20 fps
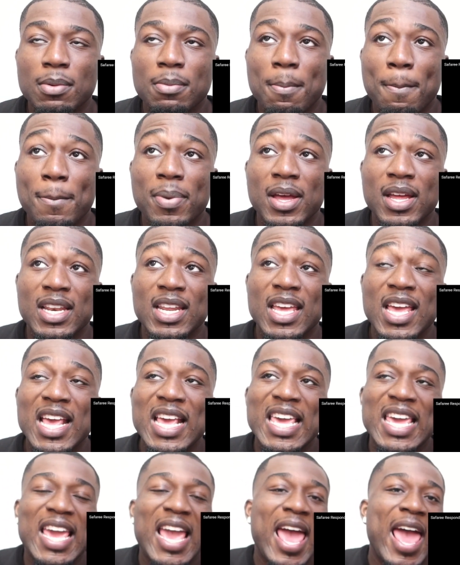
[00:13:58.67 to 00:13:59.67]
but
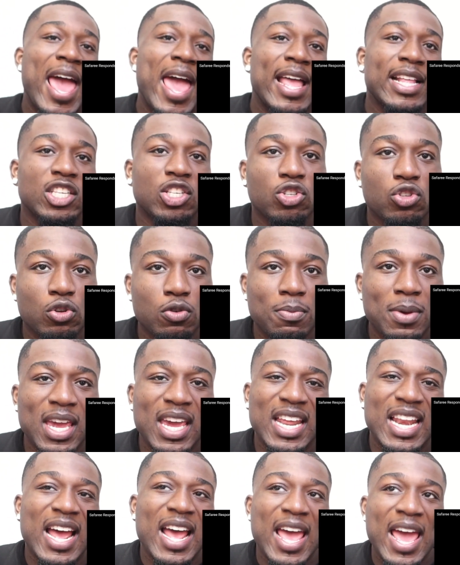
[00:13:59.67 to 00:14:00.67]
he adds to me
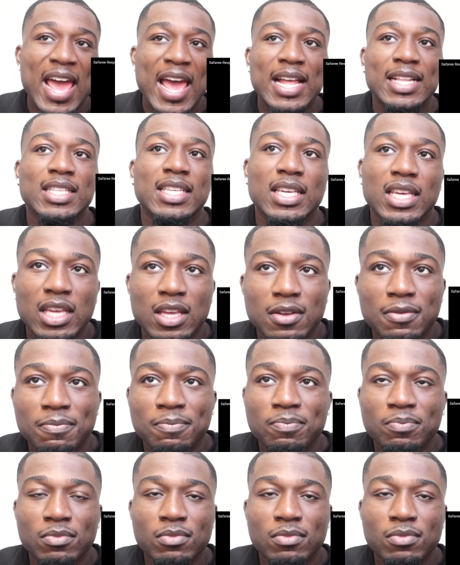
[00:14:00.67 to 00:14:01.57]
and I add to him